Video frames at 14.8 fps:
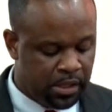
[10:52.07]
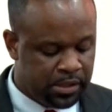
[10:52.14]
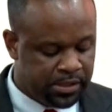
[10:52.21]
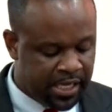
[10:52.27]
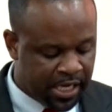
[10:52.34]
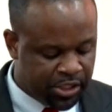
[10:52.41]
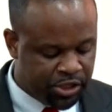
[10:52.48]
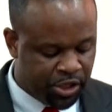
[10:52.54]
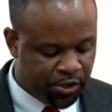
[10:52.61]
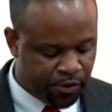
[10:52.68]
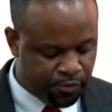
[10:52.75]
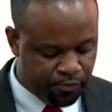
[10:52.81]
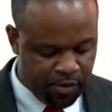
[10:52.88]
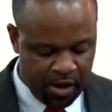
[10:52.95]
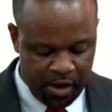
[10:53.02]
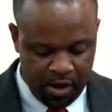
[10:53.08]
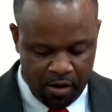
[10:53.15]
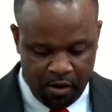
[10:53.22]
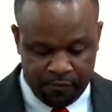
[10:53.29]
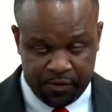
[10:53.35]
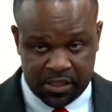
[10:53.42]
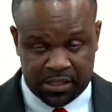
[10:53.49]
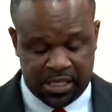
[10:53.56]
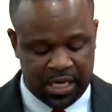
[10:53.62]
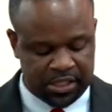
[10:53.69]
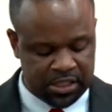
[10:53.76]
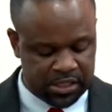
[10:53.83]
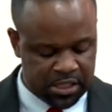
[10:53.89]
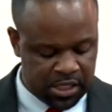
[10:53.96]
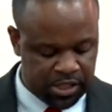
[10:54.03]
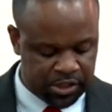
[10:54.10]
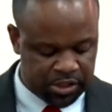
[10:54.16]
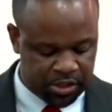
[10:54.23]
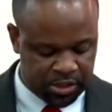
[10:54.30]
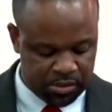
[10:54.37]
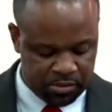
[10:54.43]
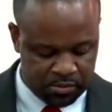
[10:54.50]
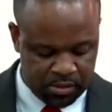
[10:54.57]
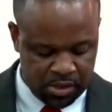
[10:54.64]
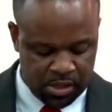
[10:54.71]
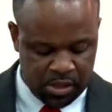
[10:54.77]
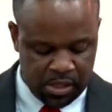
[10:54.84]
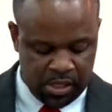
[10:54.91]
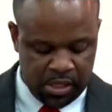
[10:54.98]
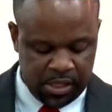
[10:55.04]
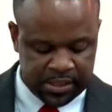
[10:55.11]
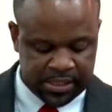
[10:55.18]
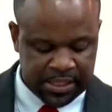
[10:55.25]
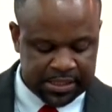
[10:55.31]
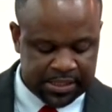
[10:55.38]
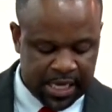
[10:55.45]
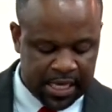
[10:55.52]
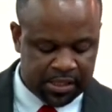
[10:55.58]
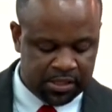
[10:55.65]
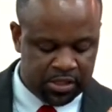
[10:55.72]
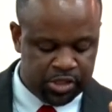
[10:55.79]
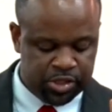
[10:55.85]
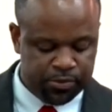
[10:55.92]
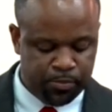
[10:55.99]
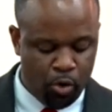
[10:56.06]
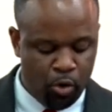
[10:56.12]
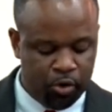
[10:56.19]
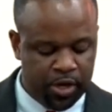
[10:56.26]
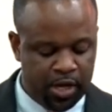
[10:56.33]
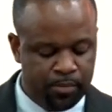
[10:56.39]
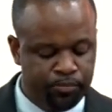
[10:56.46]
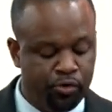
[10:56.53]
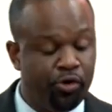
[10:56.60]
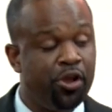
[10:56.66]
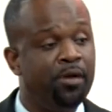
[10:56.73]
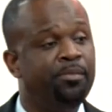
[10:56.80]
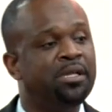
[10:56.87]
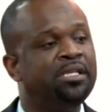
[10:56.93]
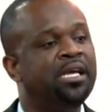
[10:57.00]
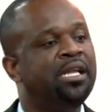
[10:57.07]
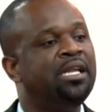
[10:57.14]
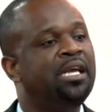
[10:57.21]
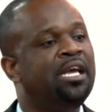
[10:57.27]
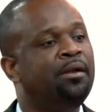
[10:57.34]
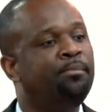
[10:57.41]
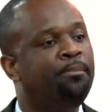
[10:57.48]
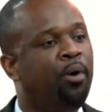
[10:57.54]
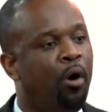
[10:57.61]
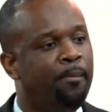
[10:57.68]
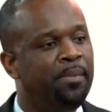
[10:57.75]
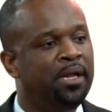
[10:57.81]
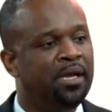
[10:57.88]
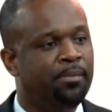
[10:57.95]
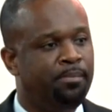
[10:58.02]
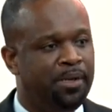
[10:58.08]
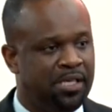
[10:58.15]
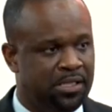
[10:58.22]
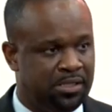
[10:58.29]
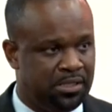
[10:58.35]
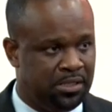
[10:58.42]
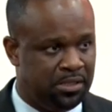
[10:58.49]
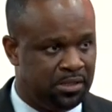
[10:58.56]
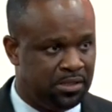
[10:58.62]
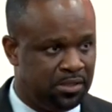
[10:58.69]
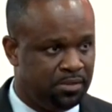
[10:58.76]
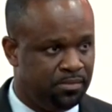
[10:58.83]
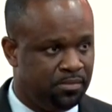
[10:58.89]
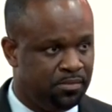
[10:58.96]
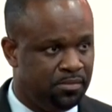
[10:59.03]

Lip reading: Section 3 of this legislation is entitled Smoking Prohibited in Public Places.